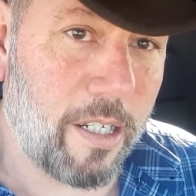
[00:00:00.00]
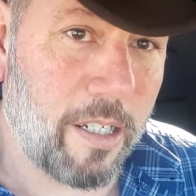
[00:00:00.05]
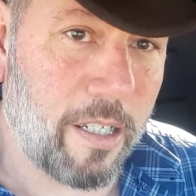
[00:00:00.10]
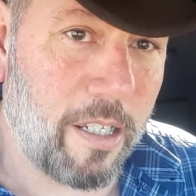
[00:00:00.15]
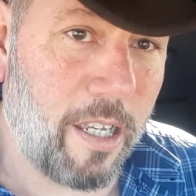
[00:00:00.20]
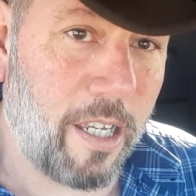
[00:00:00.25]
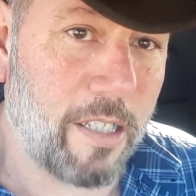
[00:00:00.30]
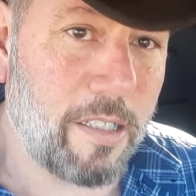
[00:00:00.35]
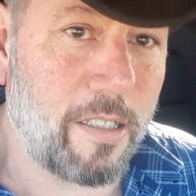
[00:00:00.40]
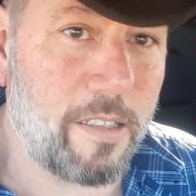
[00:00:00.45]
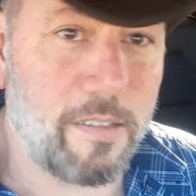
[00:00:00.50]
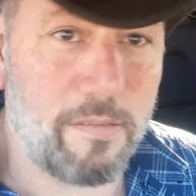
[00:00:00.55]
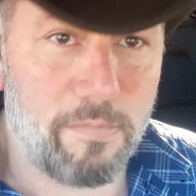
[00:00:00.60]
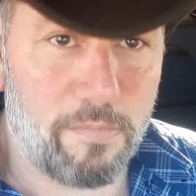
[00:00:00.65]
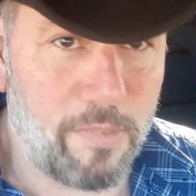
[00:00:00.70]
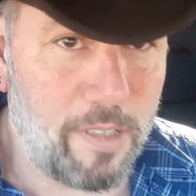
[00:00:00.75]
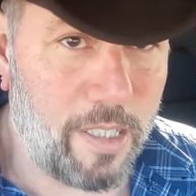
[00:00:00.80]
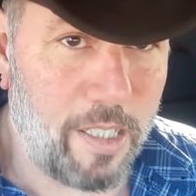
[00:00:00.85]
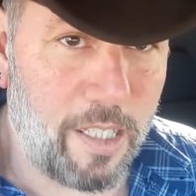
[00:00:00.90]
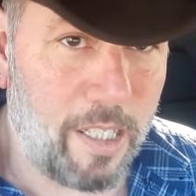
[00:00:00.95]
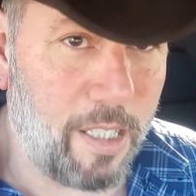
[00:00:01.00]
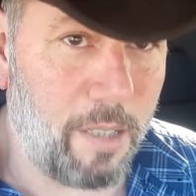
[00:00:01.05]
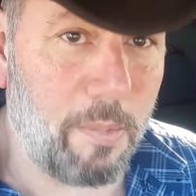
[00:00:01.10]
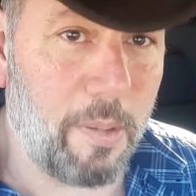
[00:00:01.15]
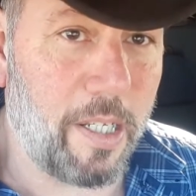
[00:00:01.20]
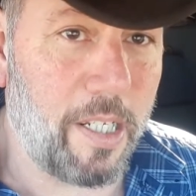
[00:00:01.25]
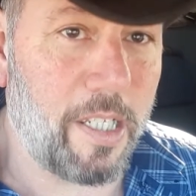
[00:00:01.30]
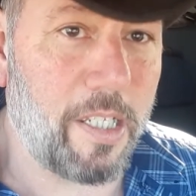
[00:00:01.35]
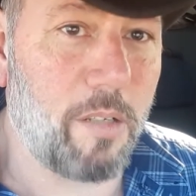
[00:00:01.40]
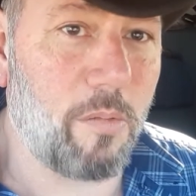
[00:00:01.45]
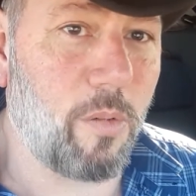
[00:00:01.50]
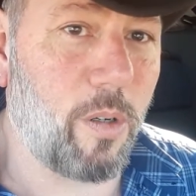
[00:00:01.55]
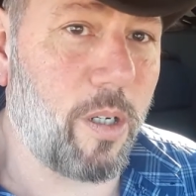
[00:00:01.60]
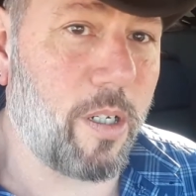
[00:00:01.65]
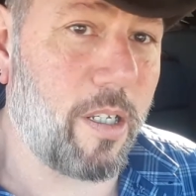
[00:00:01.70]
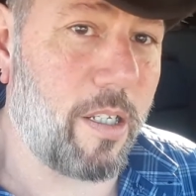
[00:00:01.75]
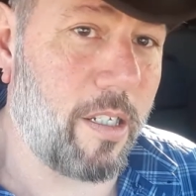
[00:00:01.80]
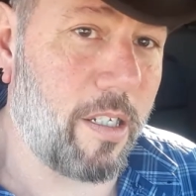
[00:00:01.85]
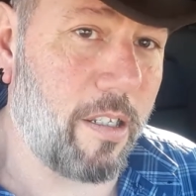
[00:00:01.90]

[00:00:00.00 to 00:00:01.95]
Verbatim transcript: a Glock, anybody can work on a